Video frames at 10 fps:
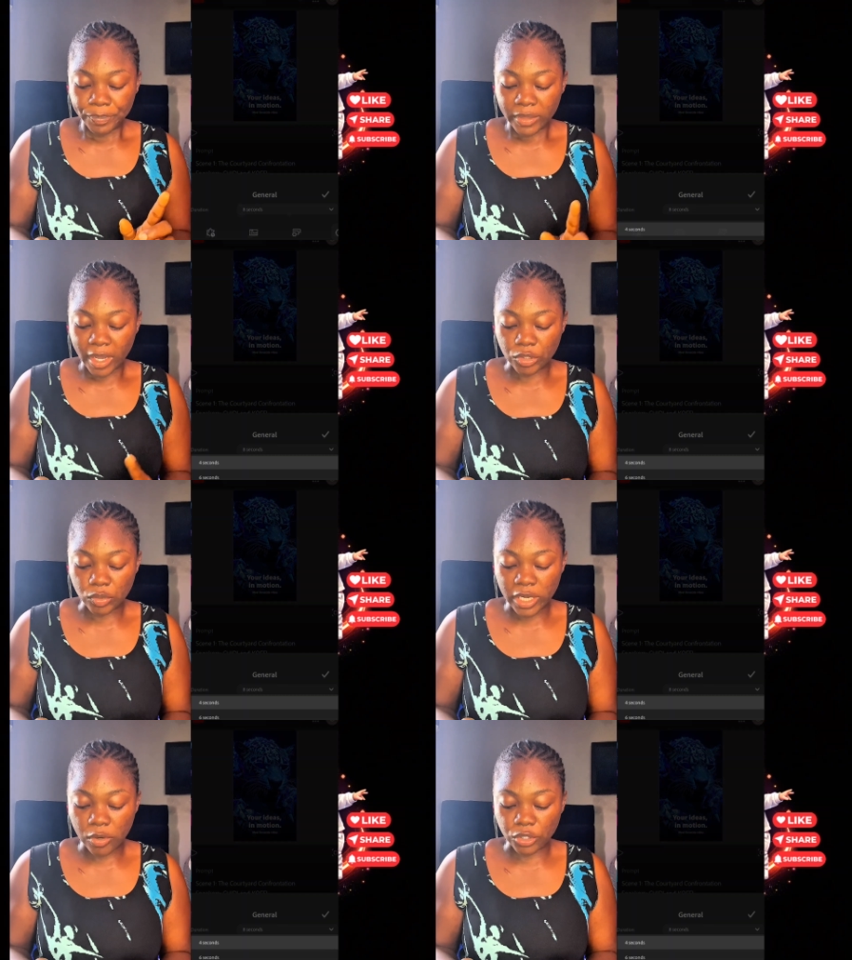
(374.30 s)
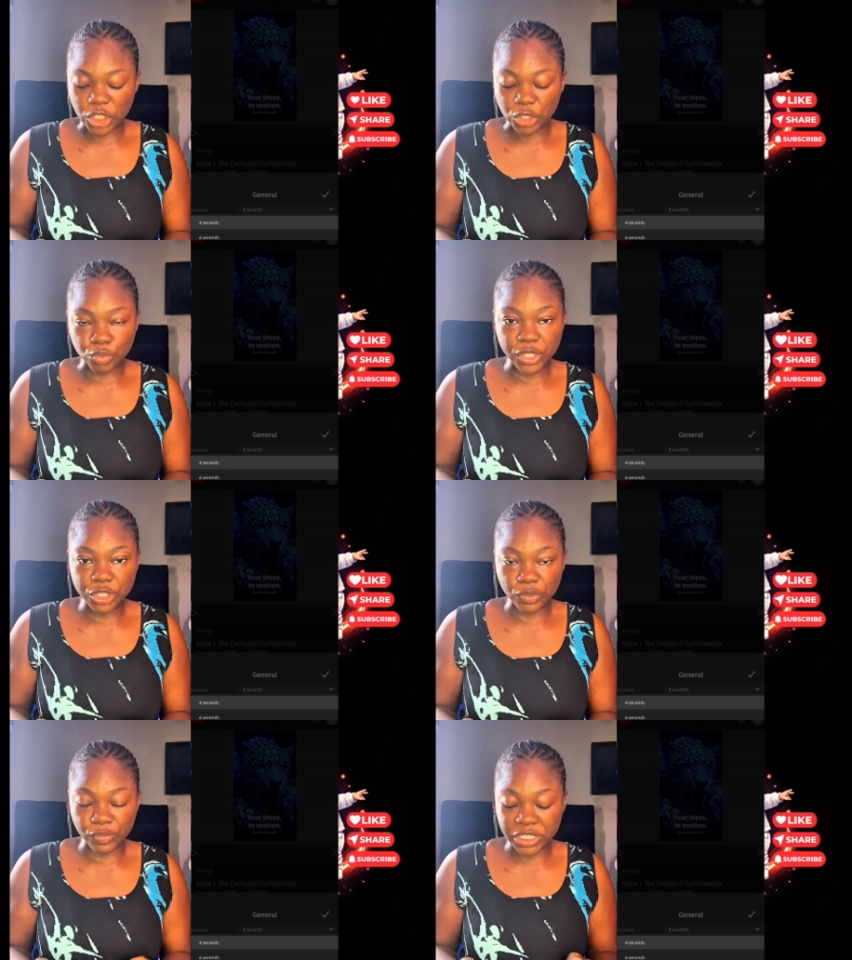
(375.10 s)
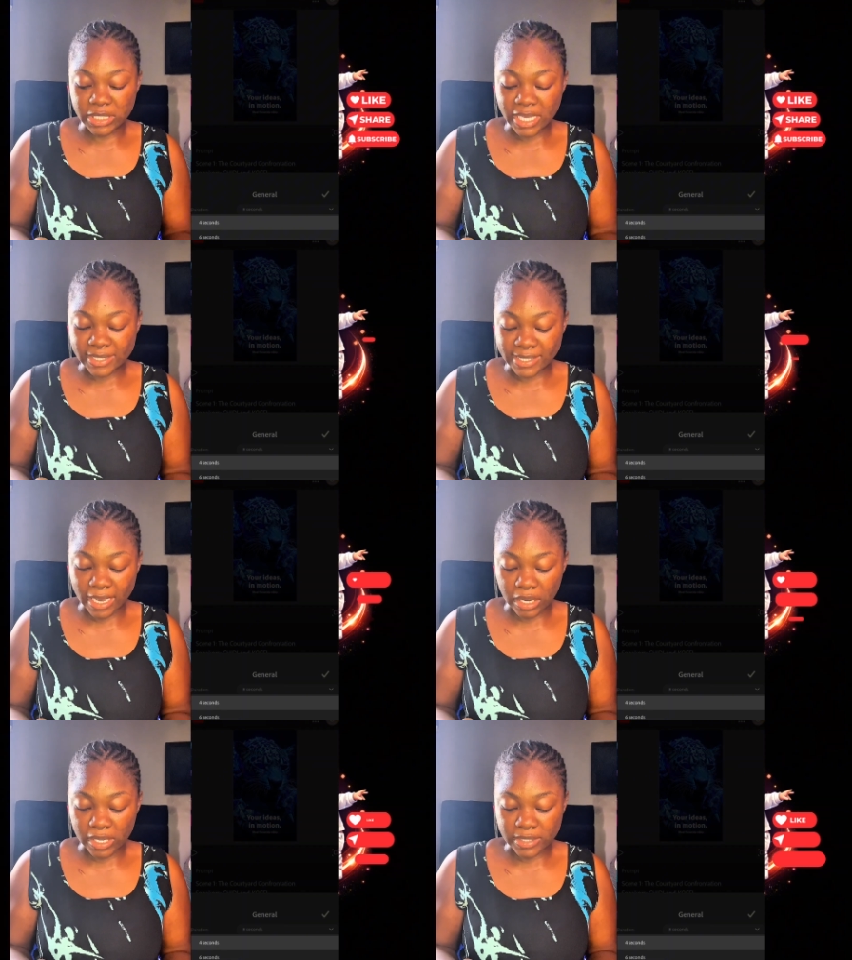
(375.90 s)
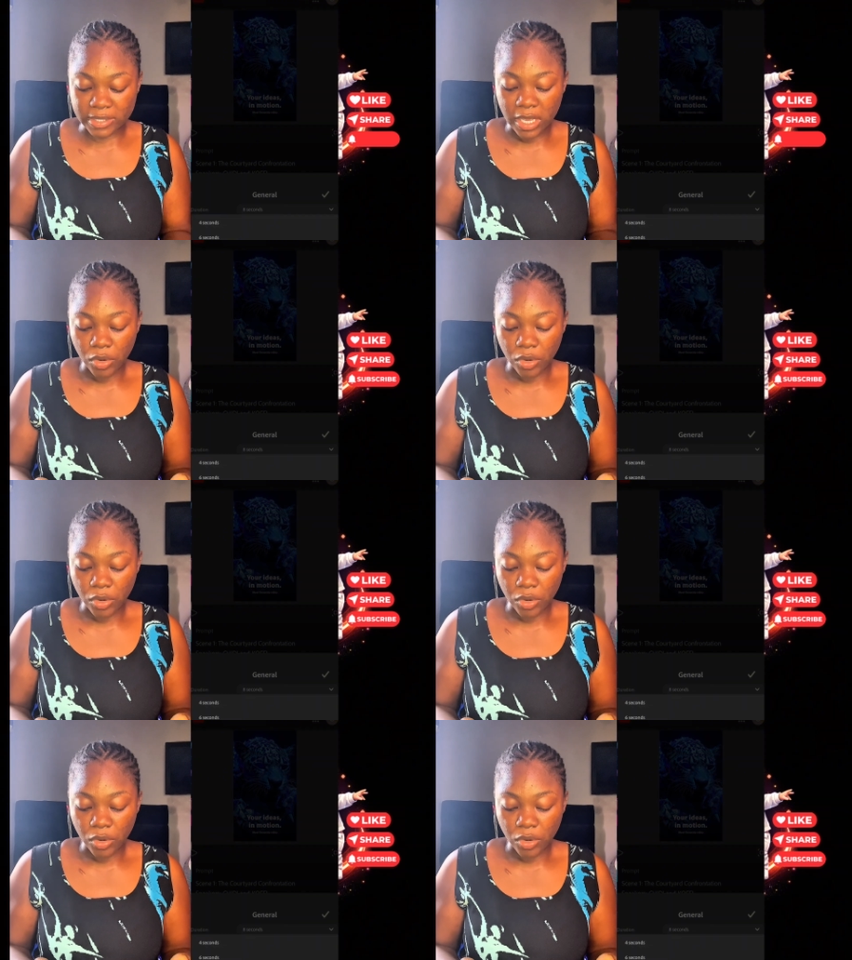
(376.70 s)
Now you click on the duration, which is 8 seconds.